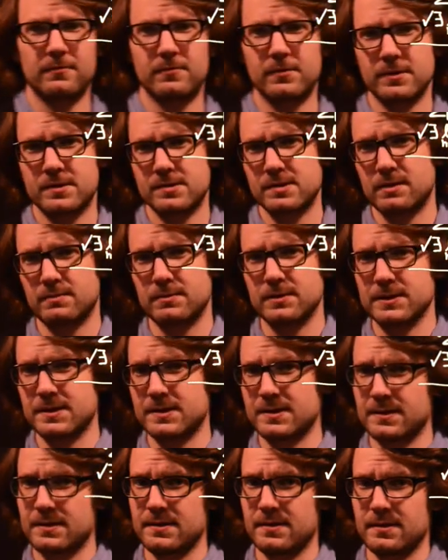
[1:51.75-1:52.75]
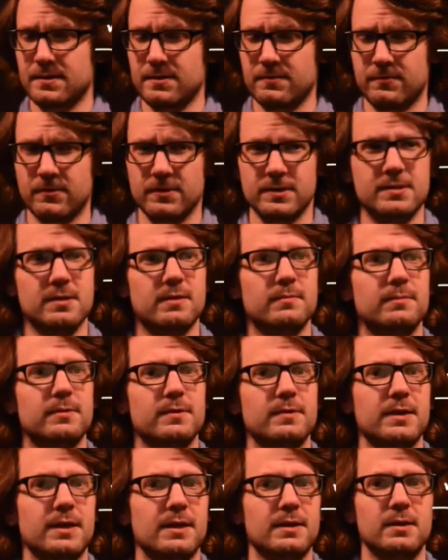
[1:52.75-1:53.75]
For example, uh, for example,
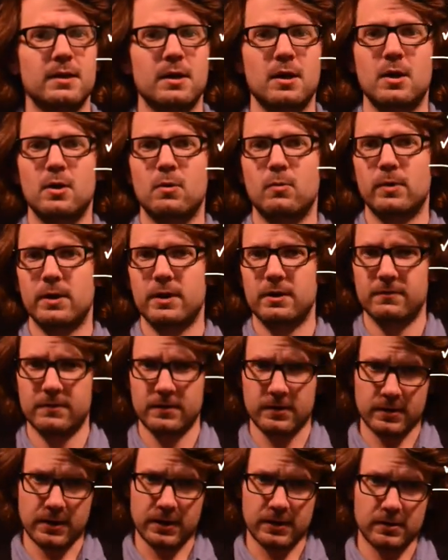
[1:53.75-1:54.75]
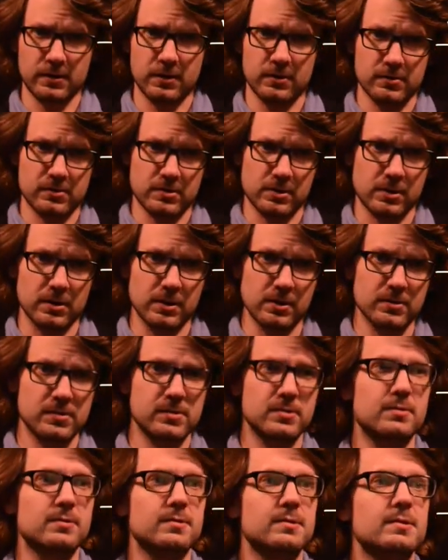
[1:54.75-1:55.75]
that whenever you get closer and
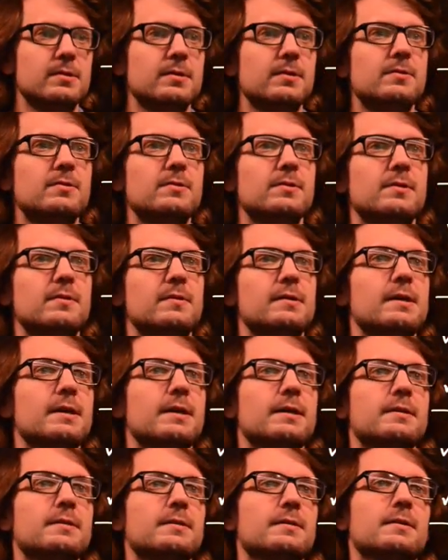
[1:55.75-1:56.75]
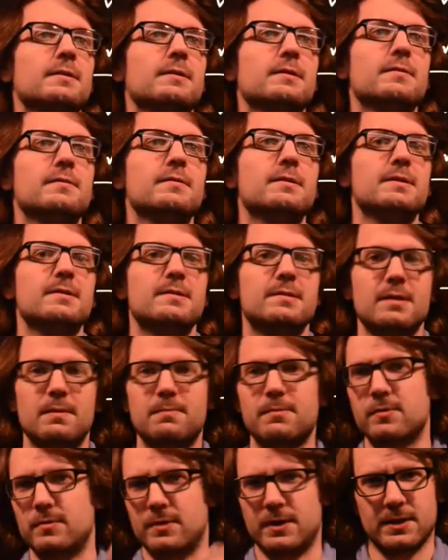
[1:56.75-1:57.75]
closer to a solution, that uh, these
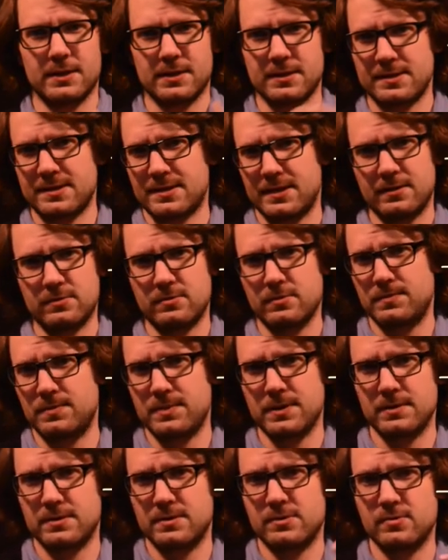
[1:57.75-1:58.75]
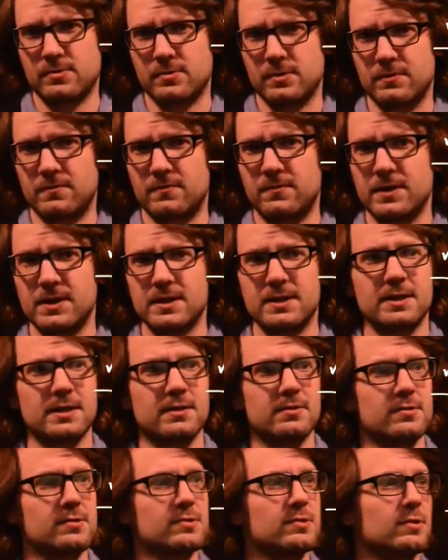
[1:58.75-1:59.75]
subgradients tend to to infinity
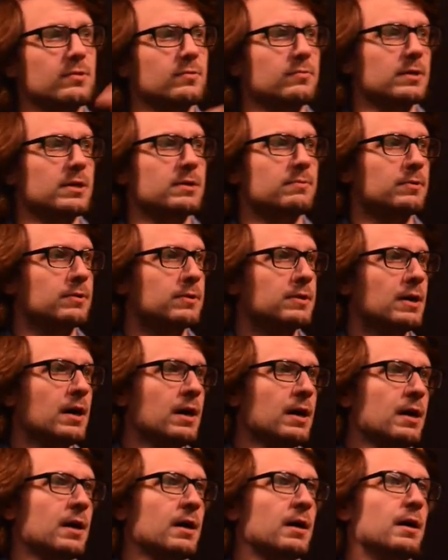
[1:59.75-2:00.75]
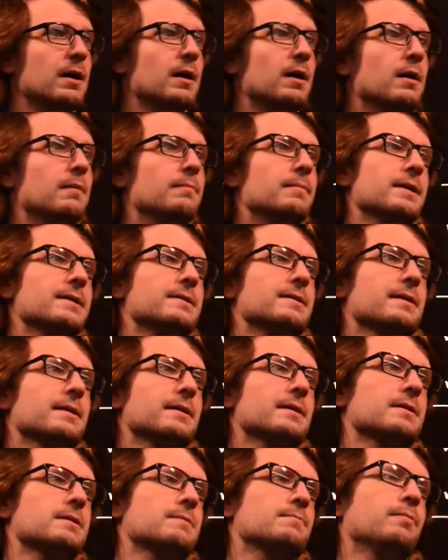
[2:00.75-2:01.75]
or so, which would uh,
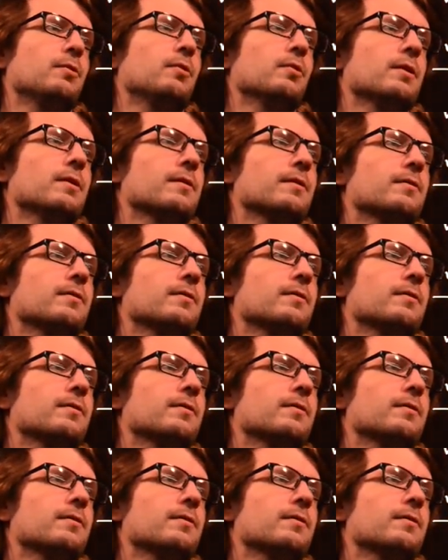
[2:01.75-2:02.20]
basically spoil the